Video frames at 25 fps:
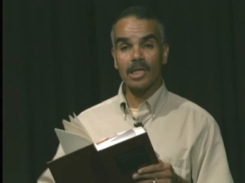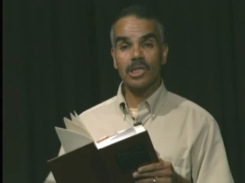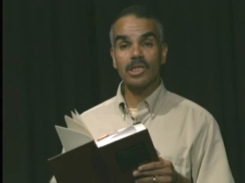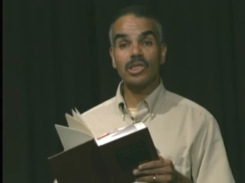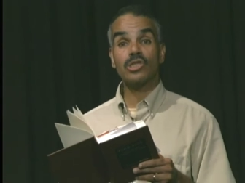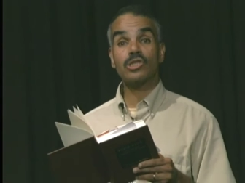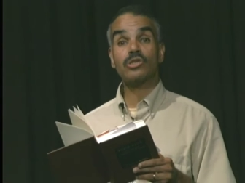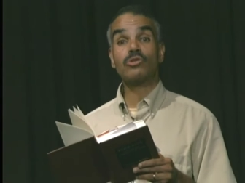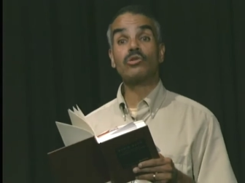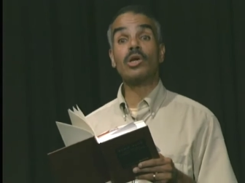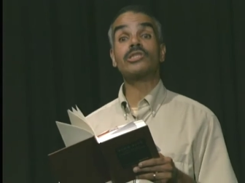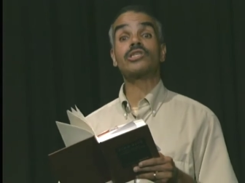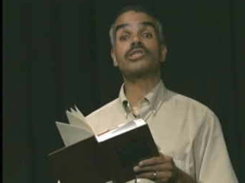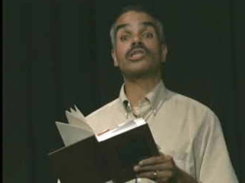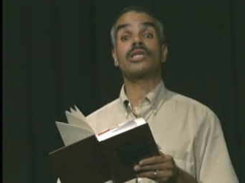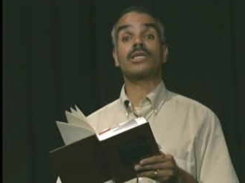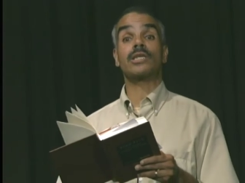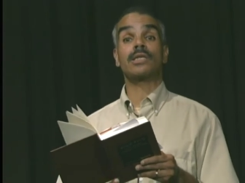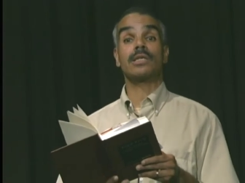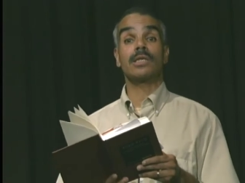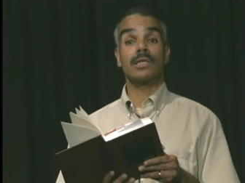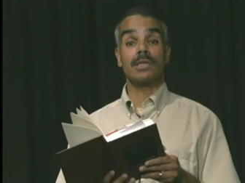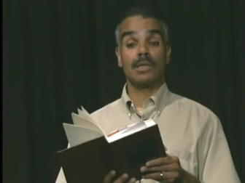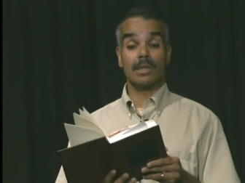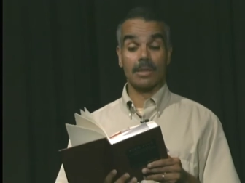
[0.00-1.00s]

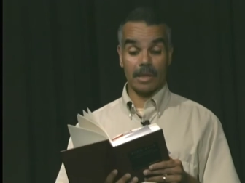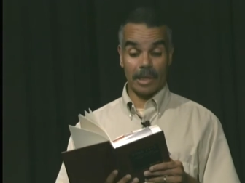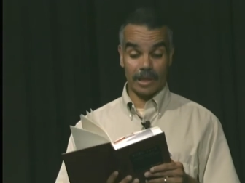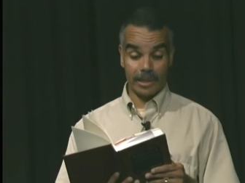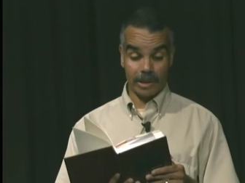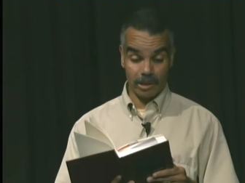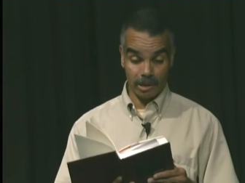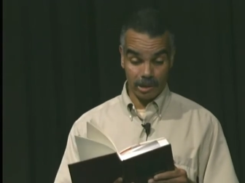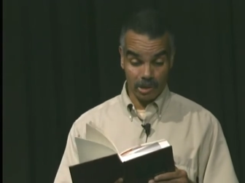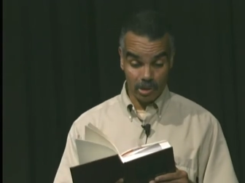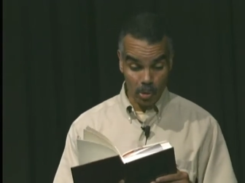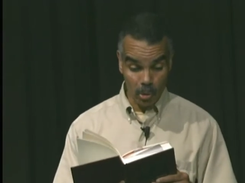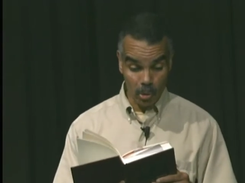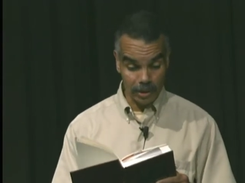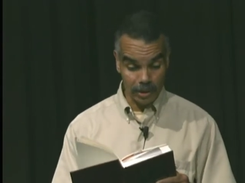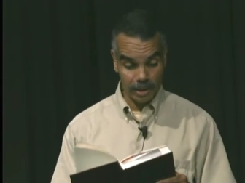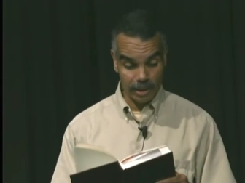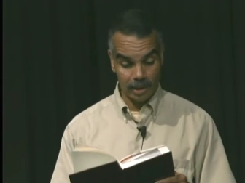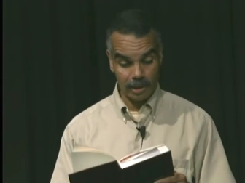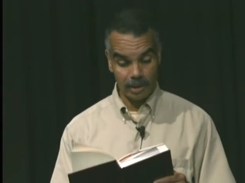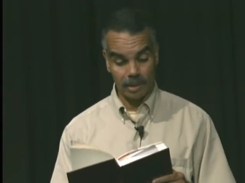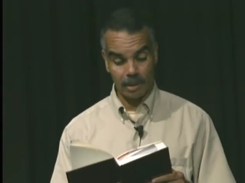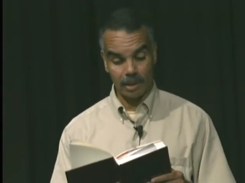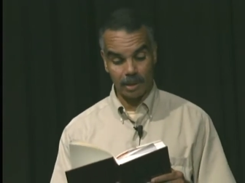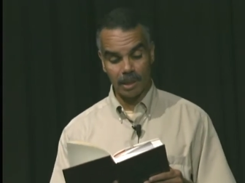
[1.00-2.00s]
stretching like an
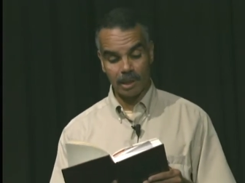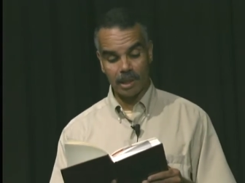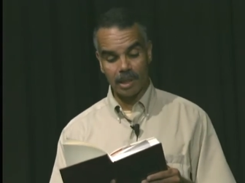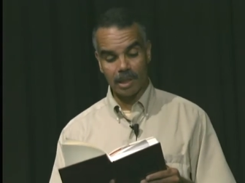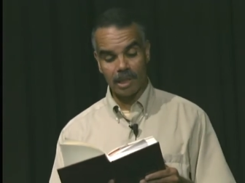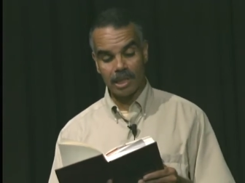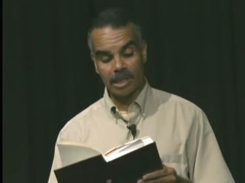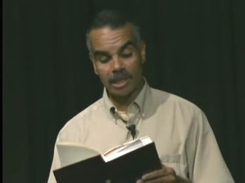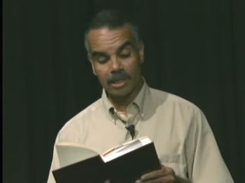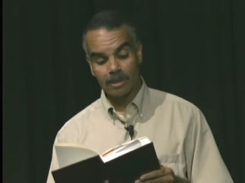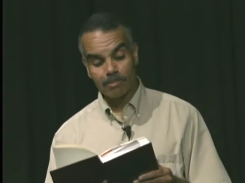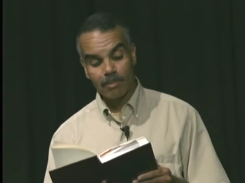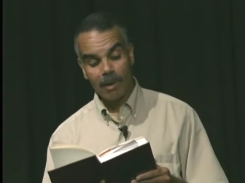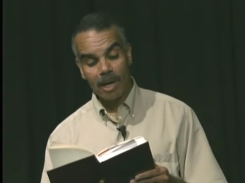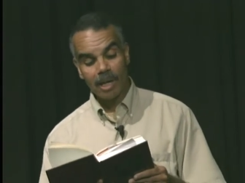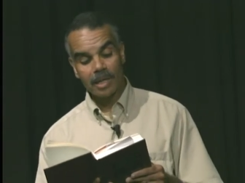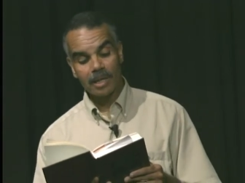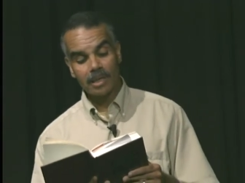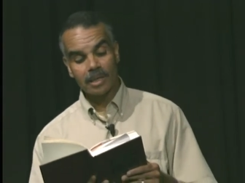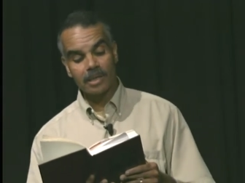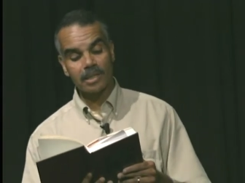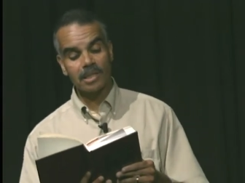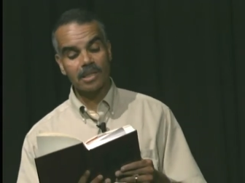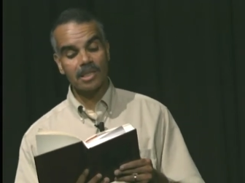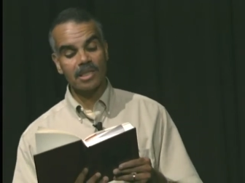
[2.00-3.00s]
accordion, his
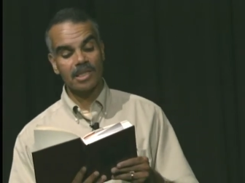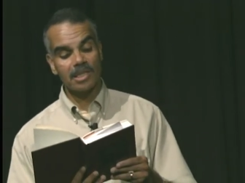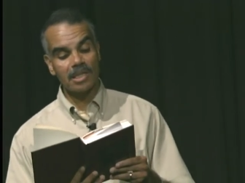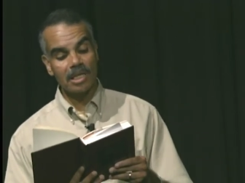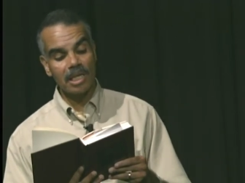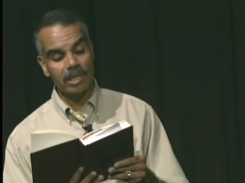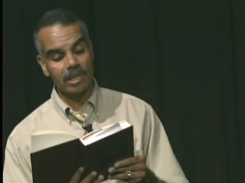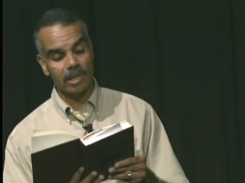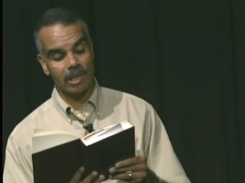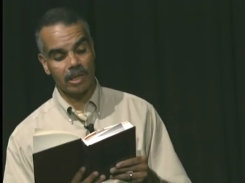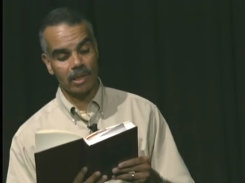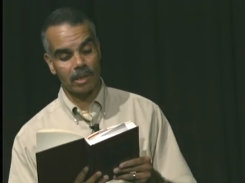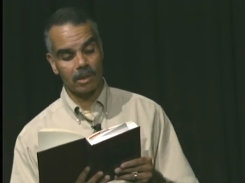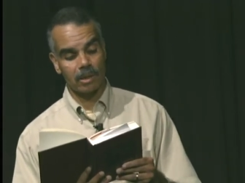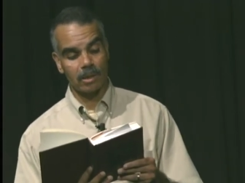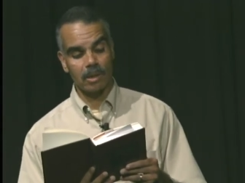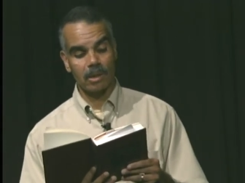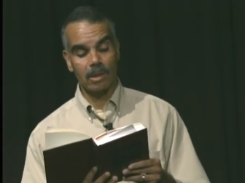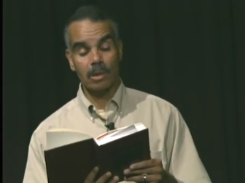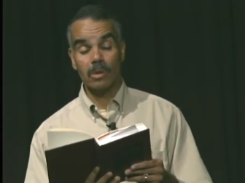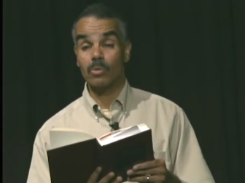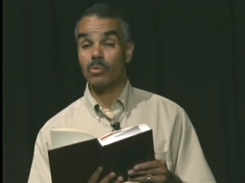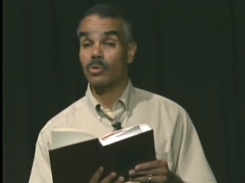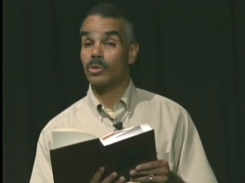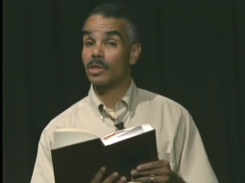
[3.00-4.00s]
mind seething
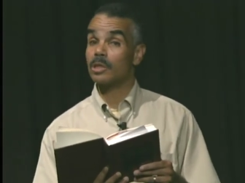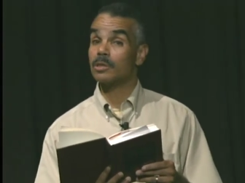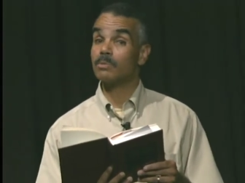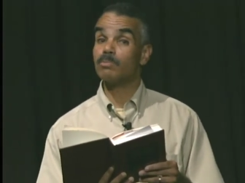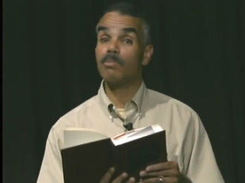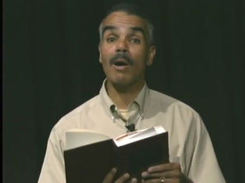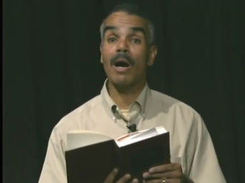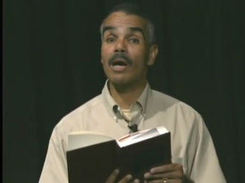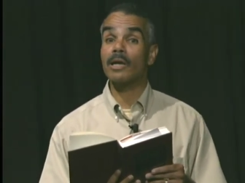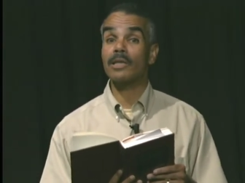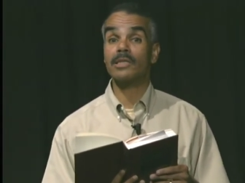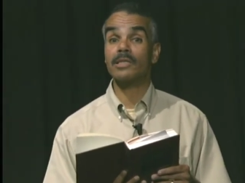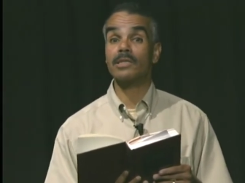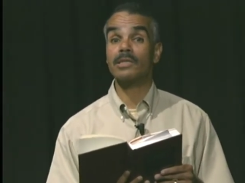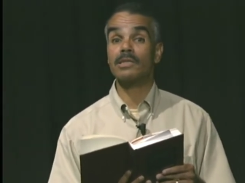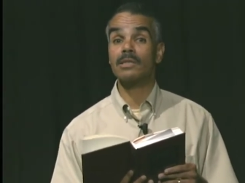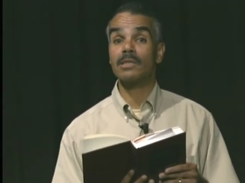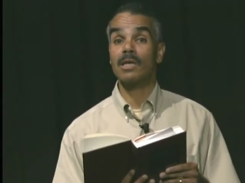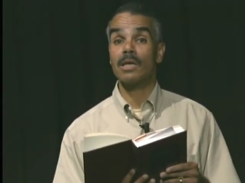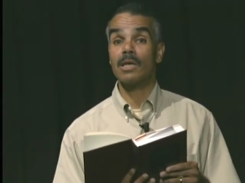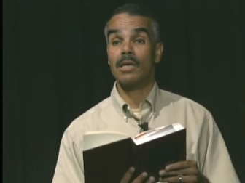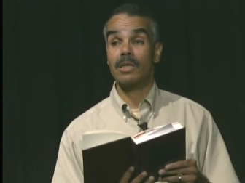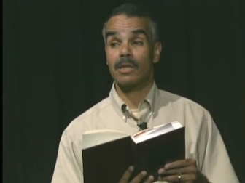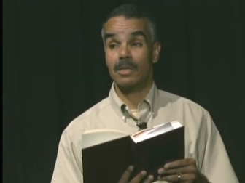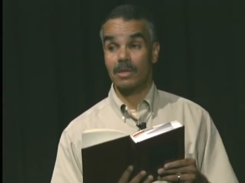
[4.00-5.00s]
with his body's
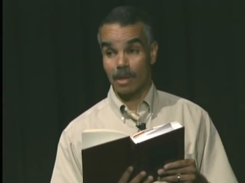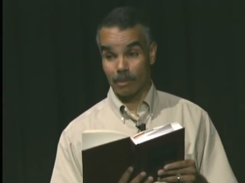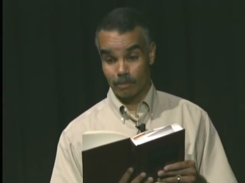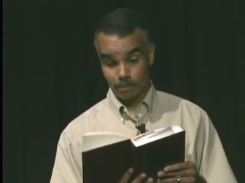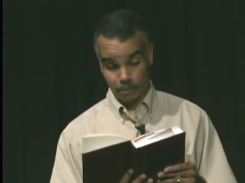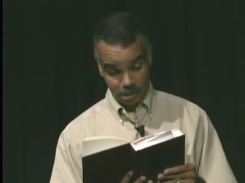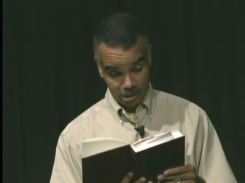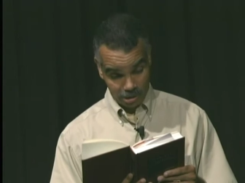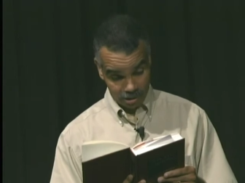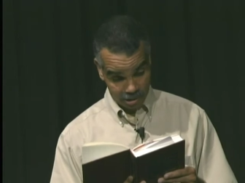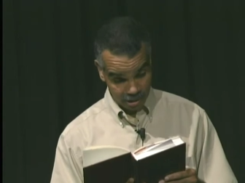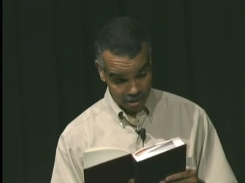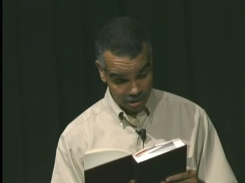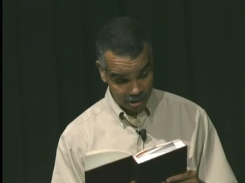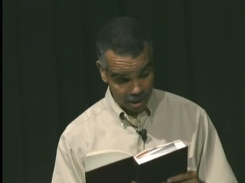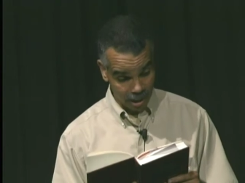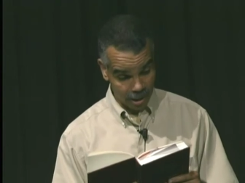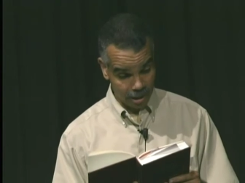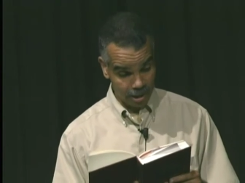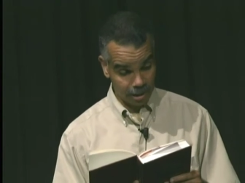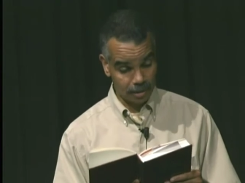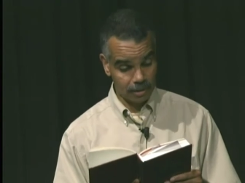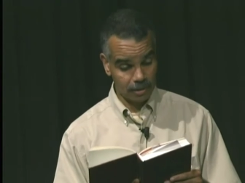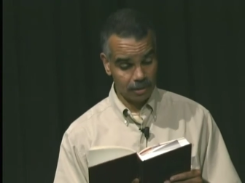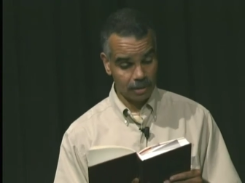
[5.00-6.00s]
thumbless
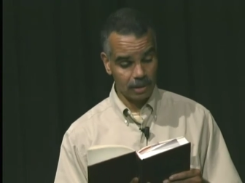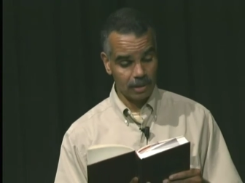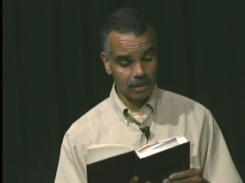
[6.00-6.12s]
design.